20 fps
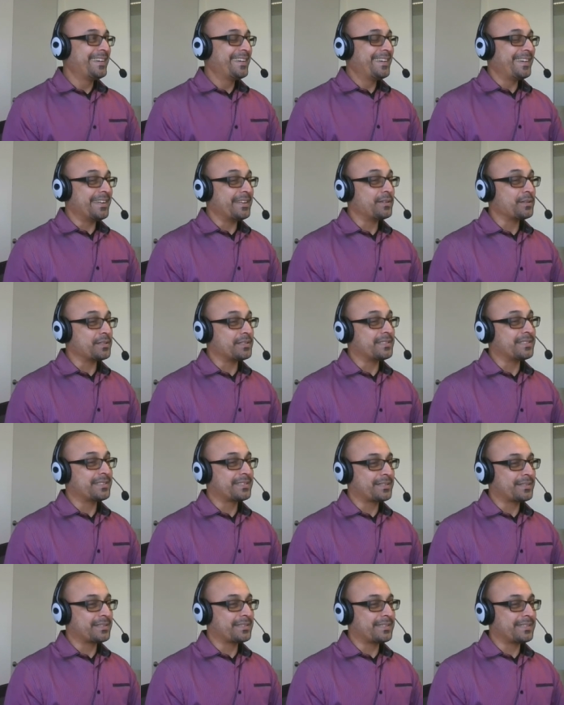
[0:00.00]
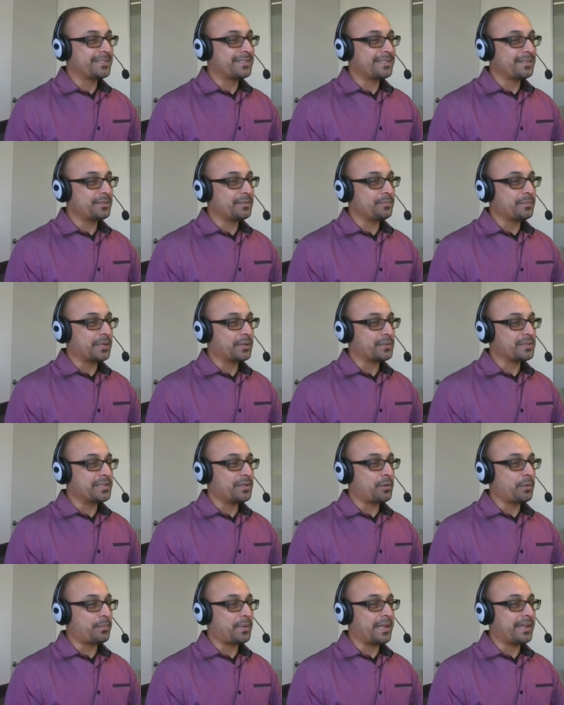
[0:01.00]
And it was because they
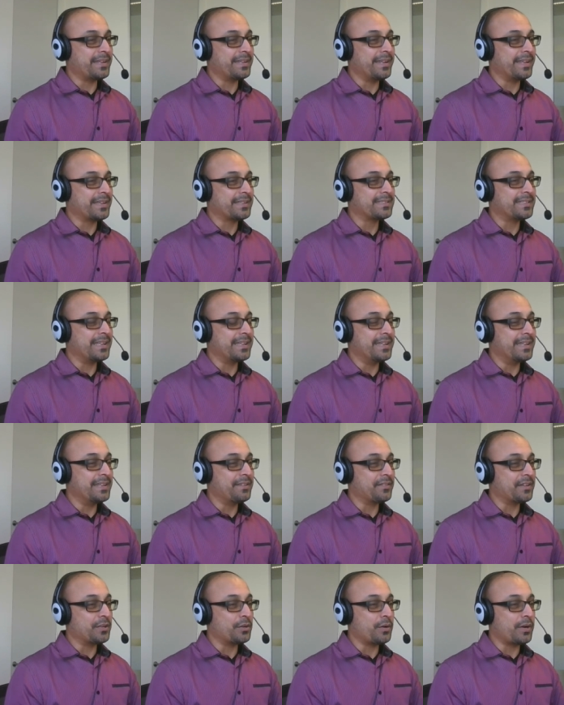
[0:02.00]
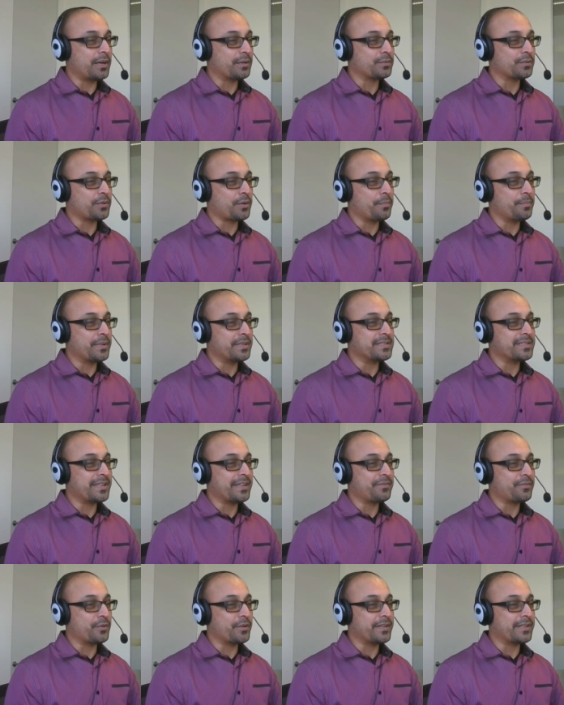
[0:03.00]
were playing Knicks, they didn't even know how to compensate
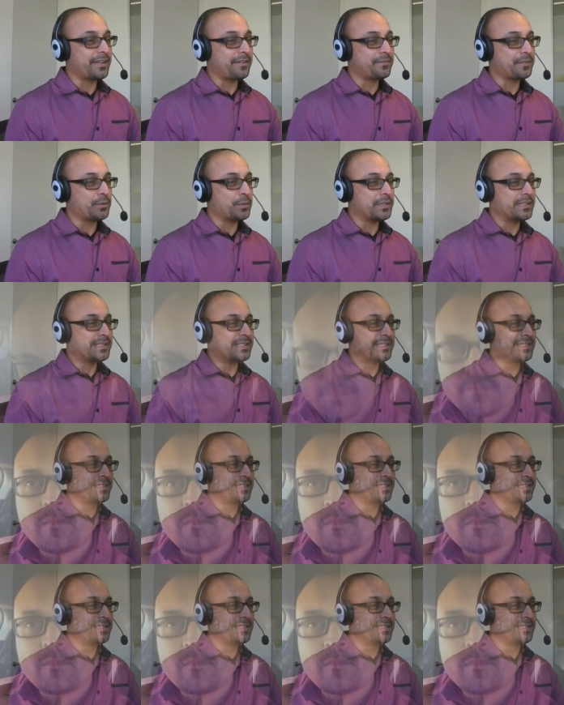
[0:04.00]
for it afterwards.